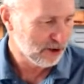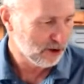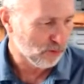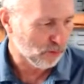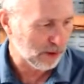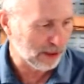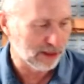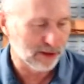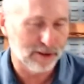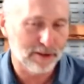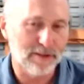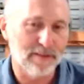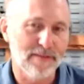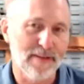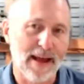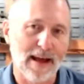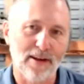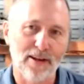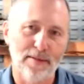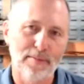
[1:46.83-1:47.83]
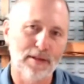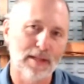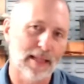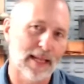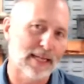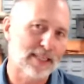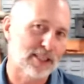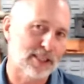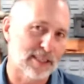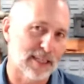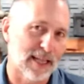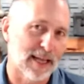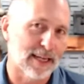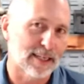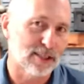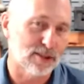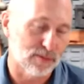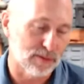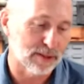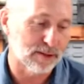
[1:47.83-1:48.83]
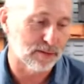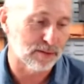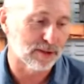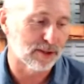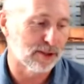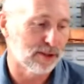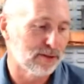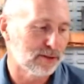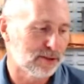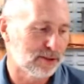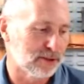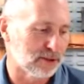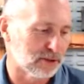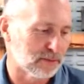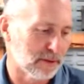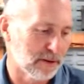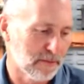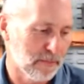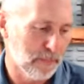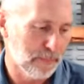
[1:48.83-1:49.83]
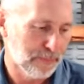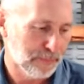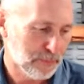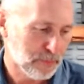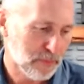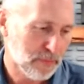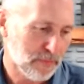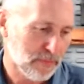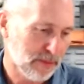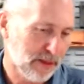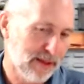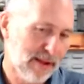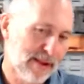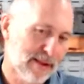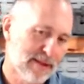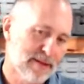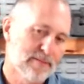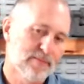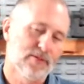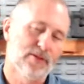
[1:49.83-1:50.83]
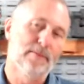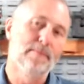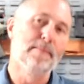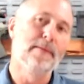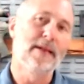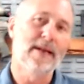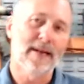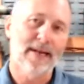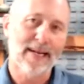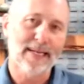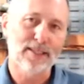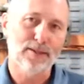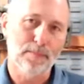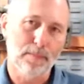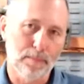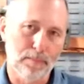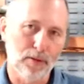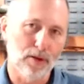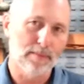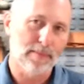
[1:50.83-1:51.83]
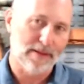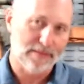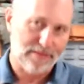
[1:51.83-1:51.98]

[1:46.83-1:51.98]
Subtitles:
we learned a valuable lesson last week with YouTube. The minute I put my